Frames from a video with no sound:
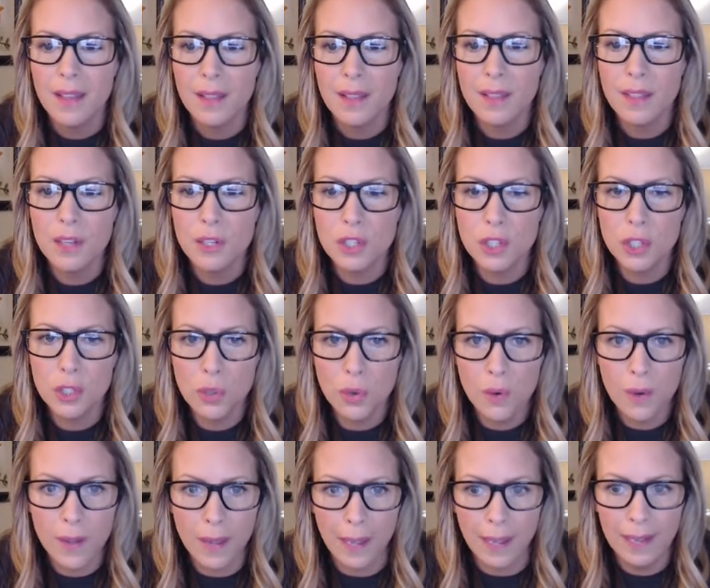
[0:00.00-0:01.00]
the
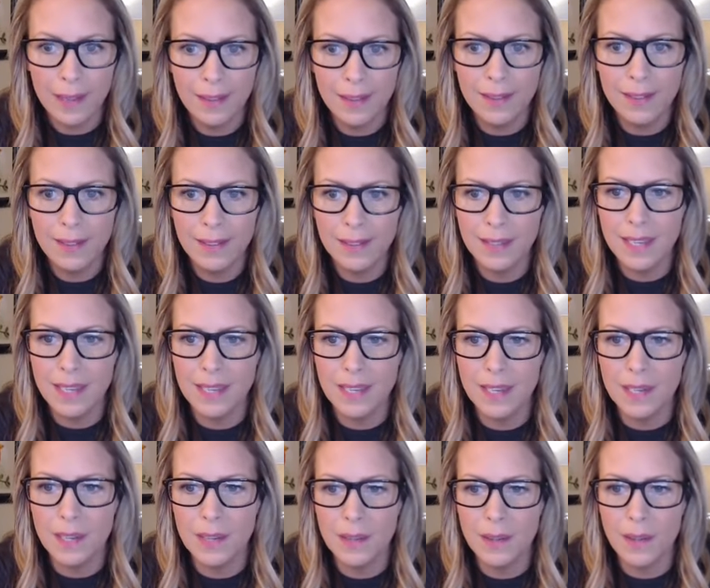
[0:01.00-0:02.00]
joy
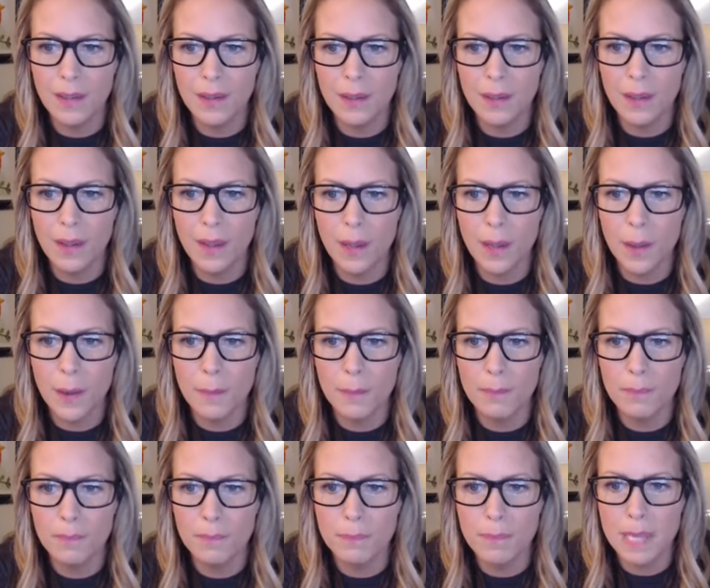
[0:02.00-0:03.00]
in
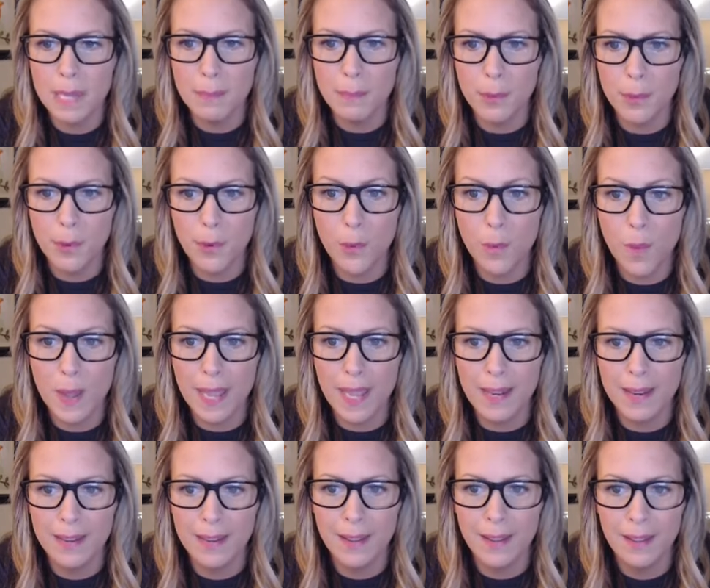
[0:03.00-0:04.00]
um, people
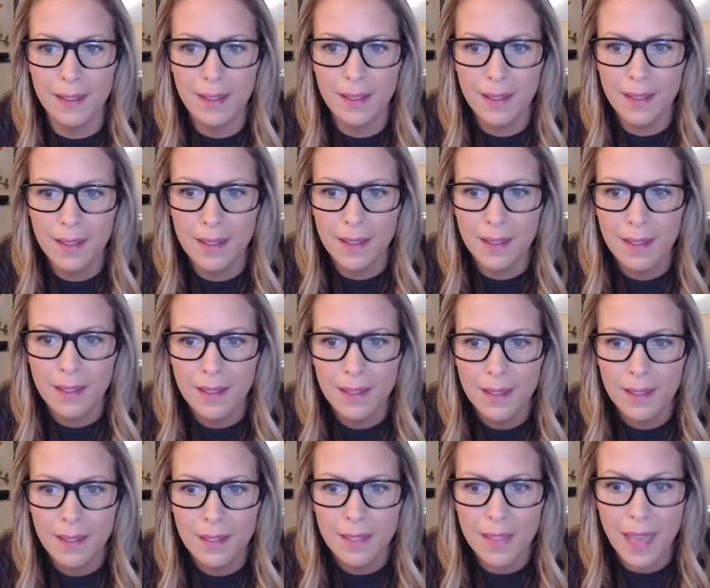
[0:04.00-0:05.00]
when
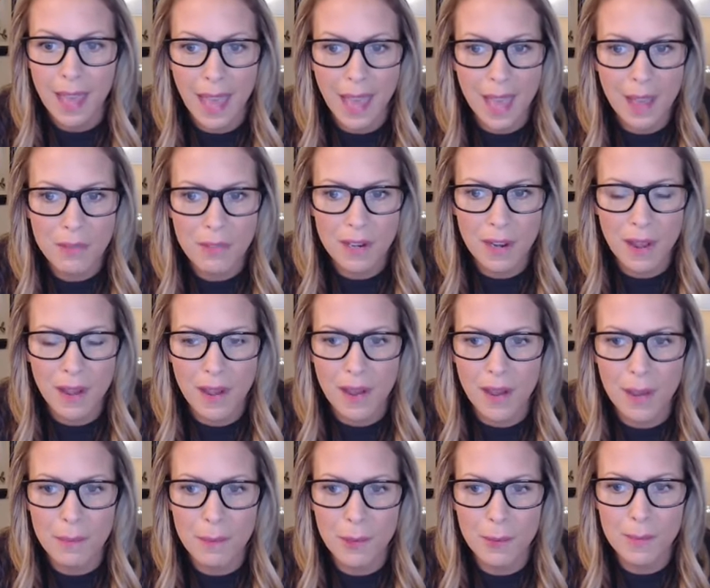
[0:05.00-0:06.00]
they have an
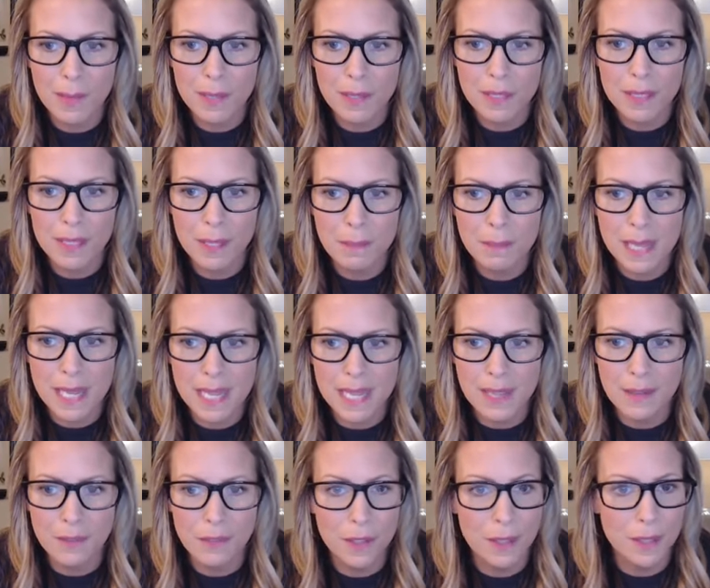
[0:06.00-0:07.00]
aha moment to
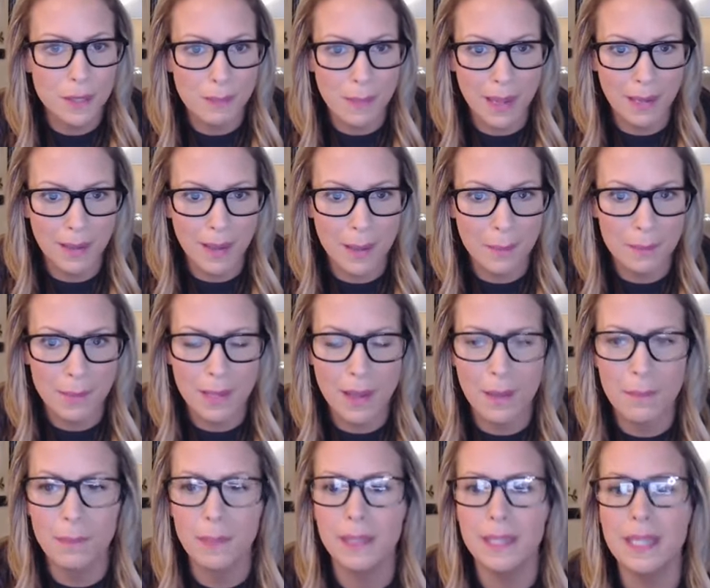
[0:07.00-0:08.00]
me fills my cup
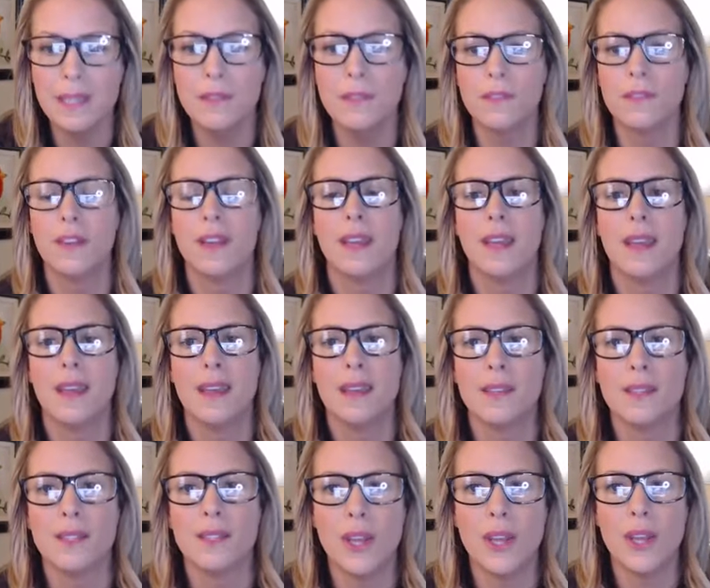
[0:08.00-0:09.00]
beyond belief.
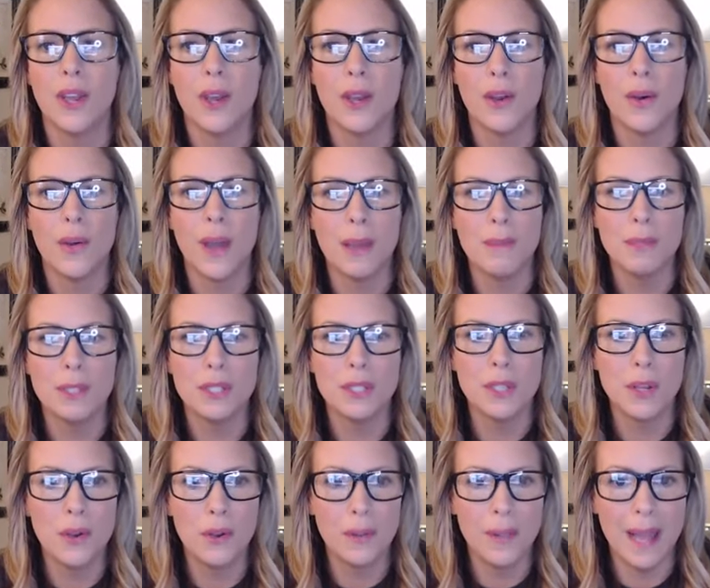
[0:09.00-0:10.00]
So I'm
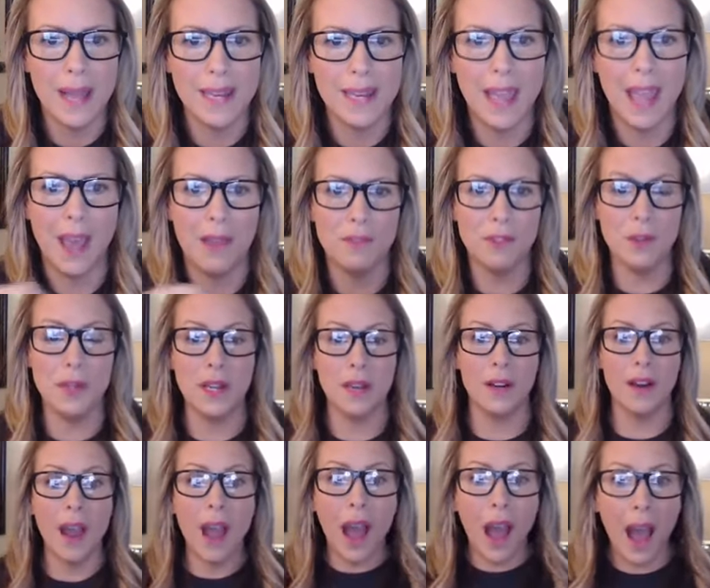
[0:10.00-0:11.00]
so glad to have you
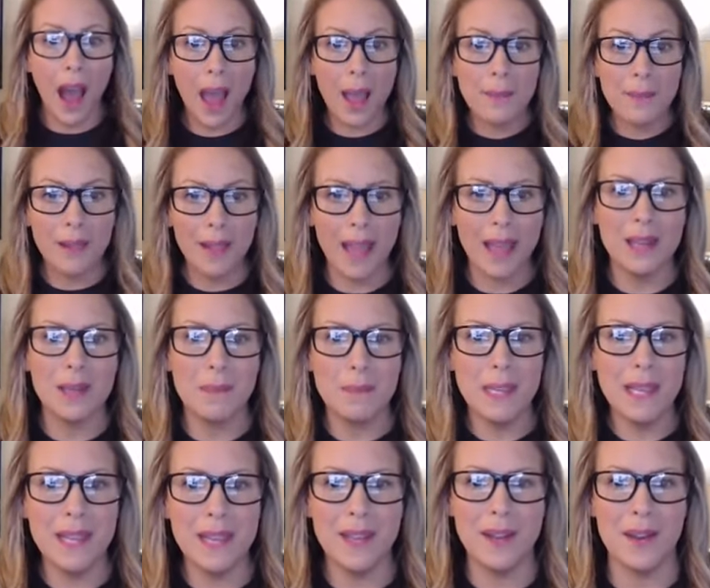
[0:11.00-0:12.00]
here. I'm glad to
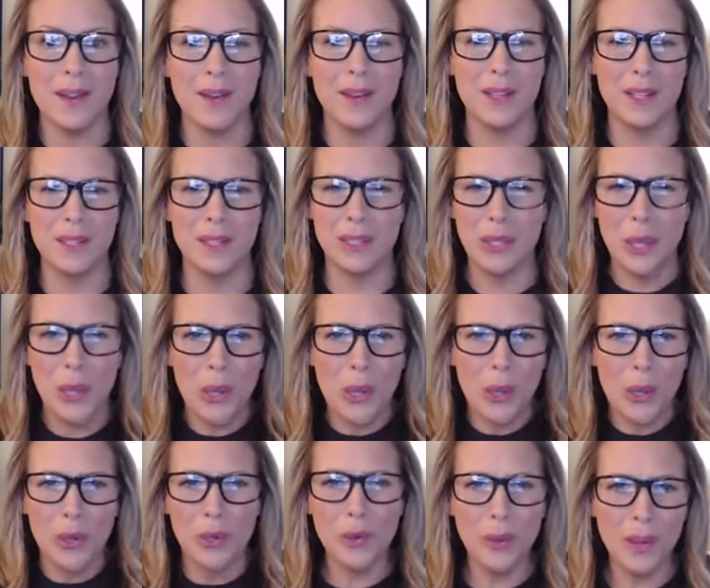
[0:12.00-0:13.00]
be here because
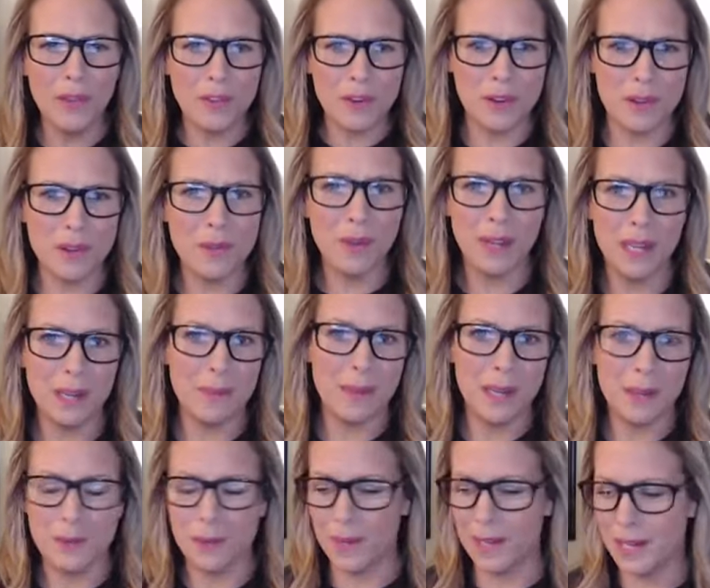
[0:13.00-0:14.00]
whoever knew
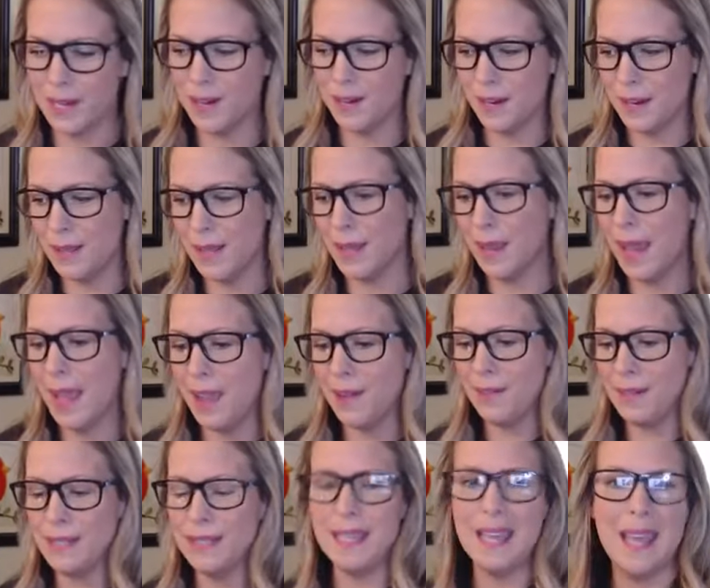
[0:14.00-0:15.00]
anybody would want to hear anything I have
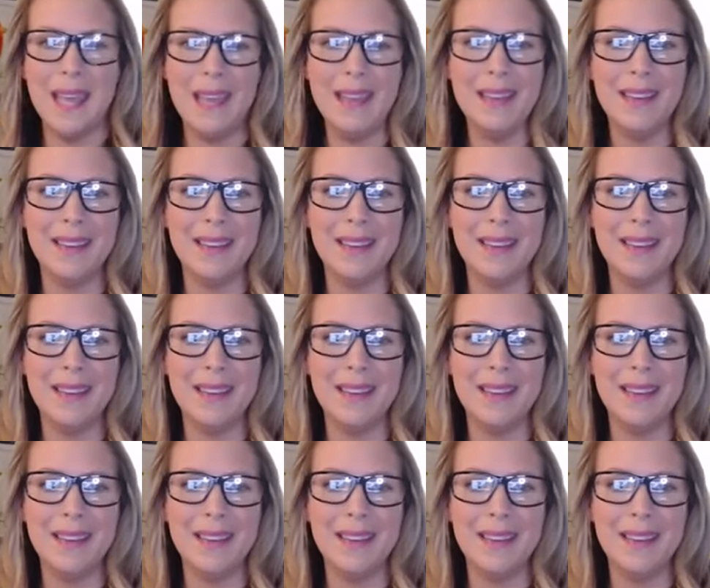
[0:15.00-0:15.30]
to say.